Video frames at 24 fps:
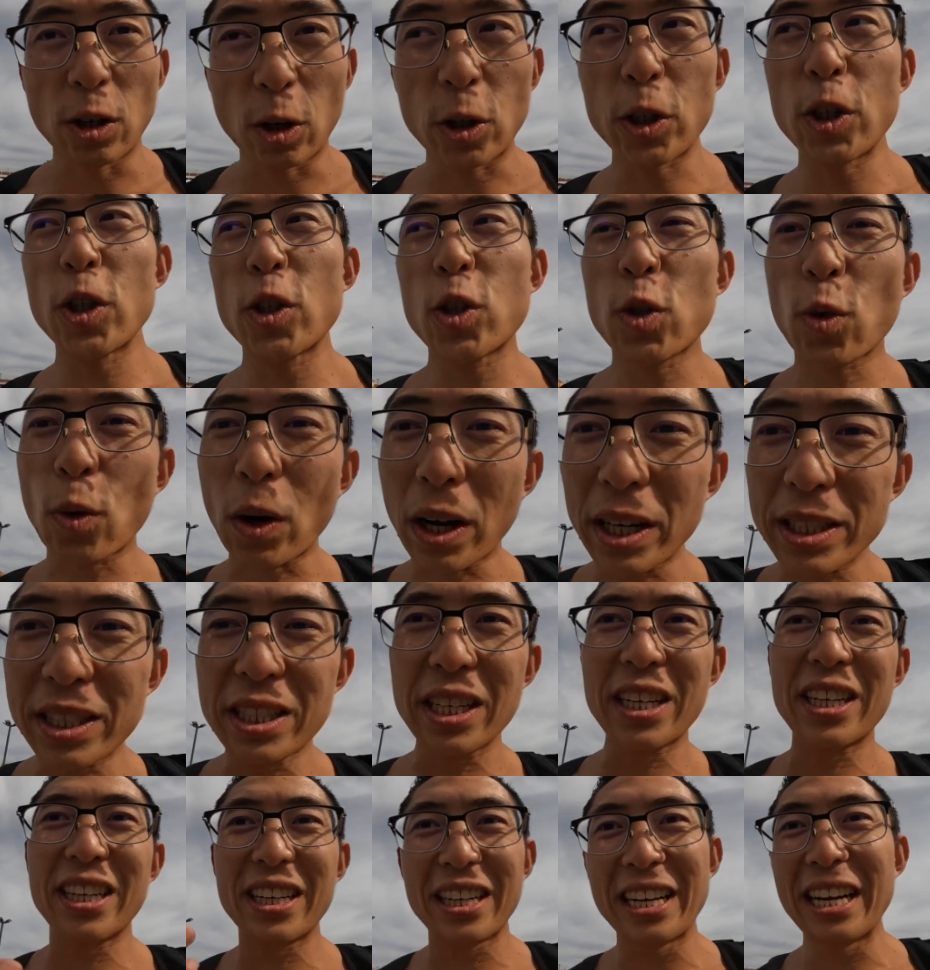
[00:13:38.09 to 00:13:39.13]
Don't use
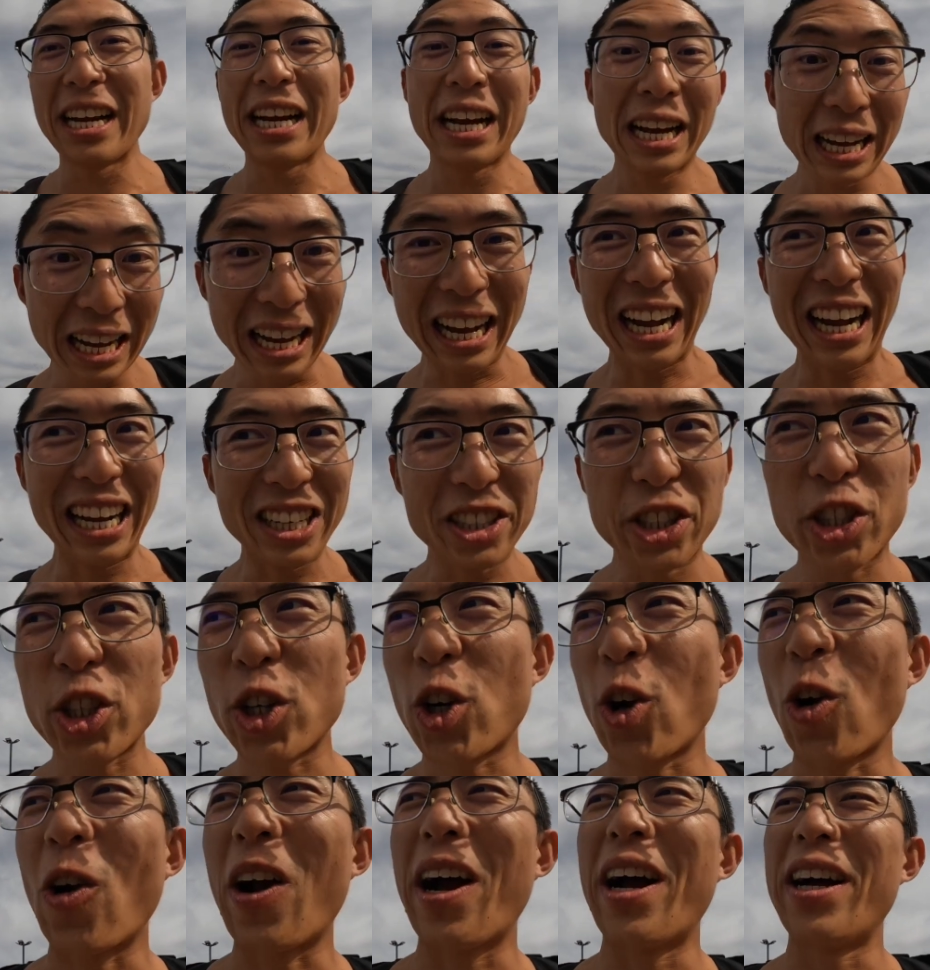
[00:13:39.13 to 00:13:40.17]
sriracha, has
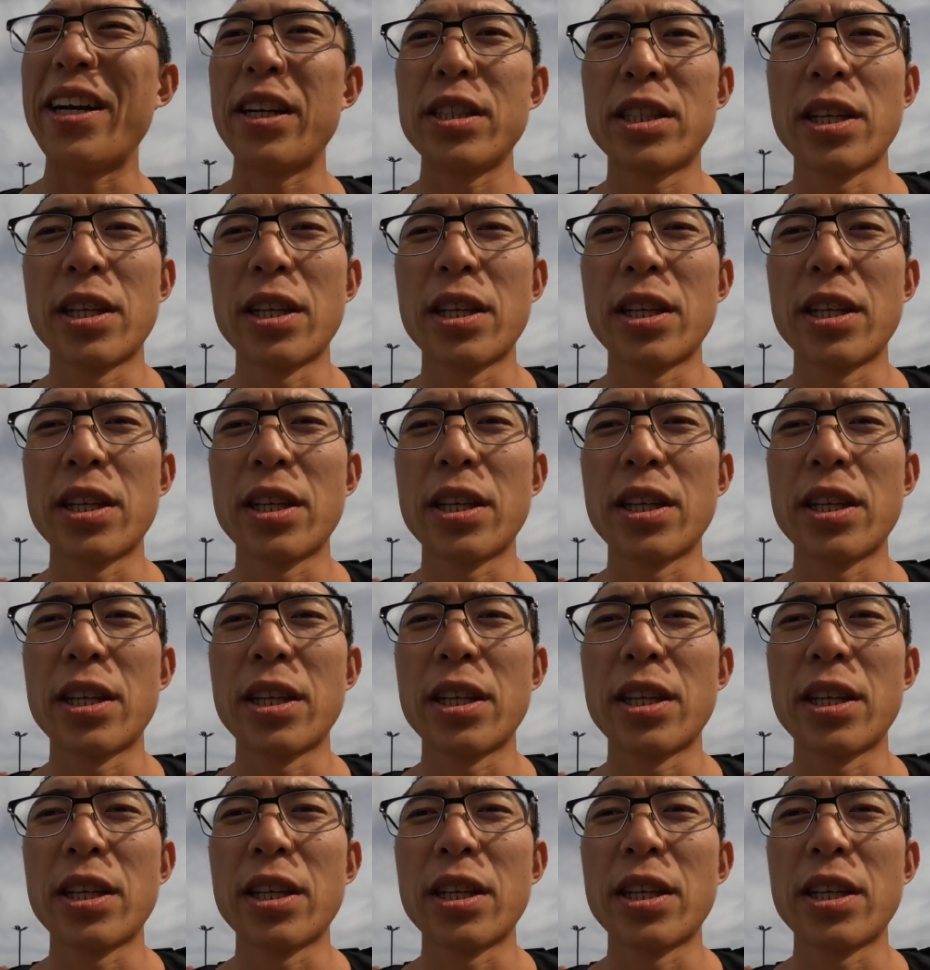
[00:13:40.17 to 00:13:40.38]
sugar added.